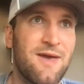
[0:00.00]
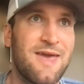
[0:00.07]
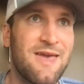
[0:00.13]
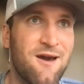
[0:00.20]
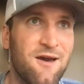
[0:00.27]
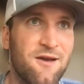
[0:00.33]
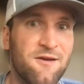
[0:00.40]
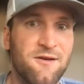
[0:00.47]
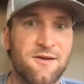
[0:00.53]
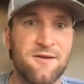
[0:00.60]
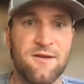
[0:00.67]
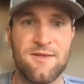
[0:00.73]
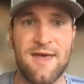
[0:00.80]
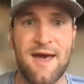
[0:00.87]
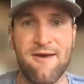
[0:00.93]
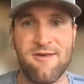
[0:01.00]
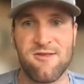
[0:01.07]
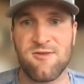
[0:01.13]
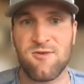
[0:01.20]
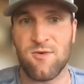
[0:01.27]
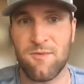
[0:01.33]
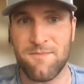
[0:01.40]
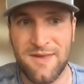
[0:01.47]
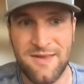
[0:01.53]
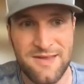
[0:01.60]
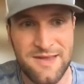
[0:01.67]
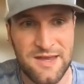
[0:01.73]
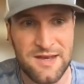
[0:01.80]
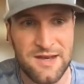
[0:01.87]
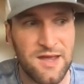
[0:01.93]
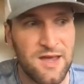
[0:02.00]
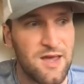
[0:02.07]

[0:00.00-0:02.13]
800,000 to $1 million,